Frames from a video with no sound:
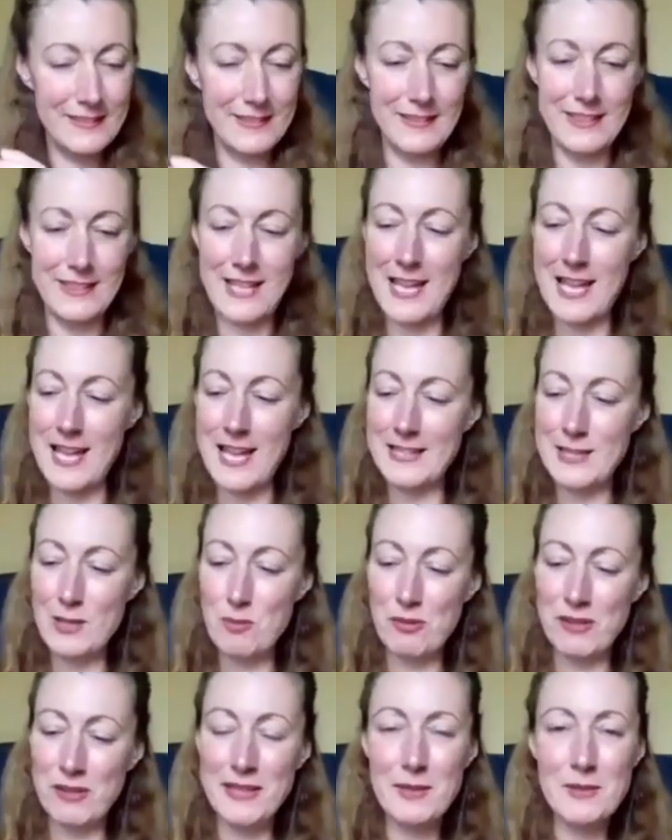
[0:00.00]
Yeah, and then
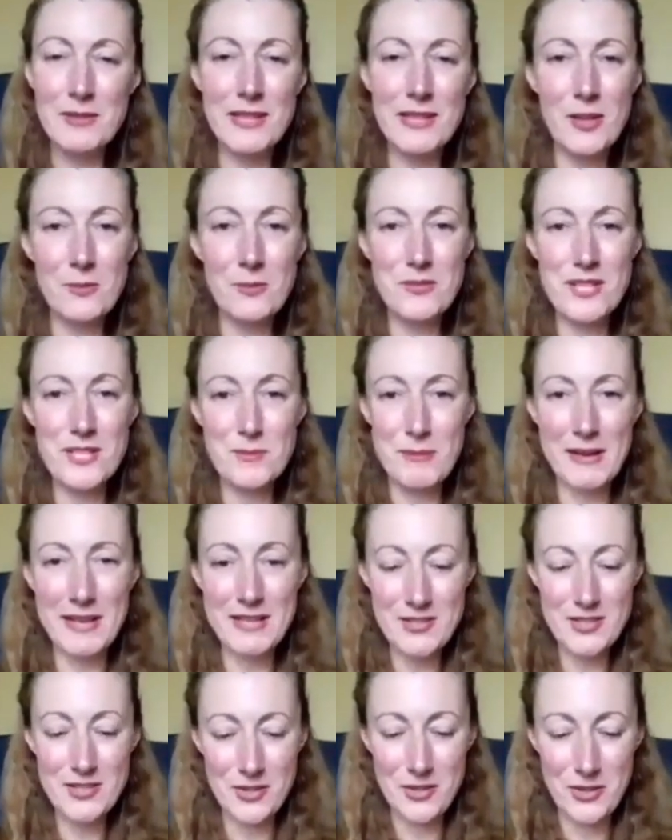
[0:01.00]
bringing the object back
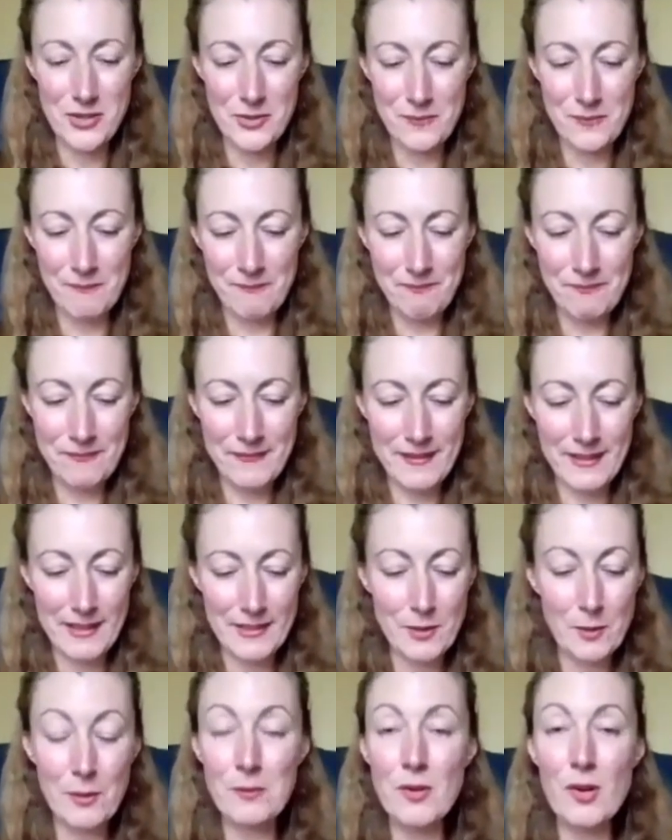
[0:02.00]
to you.
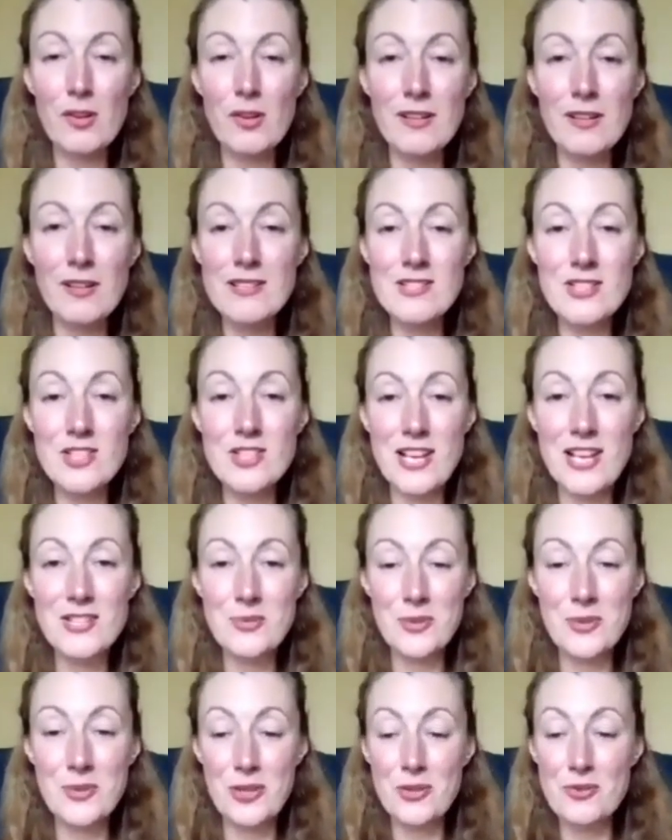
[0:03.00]
Now, I'm not going to suggest
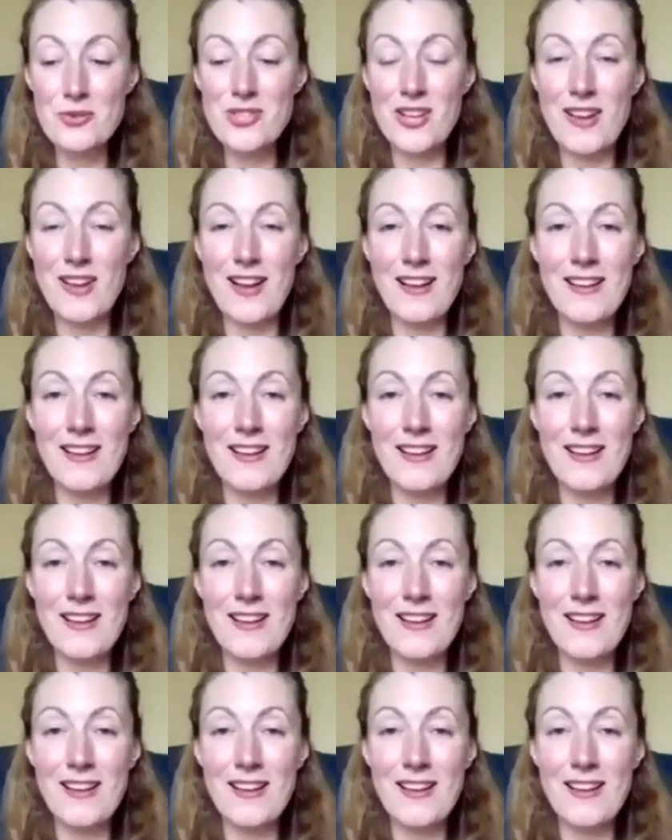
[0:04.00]
we use our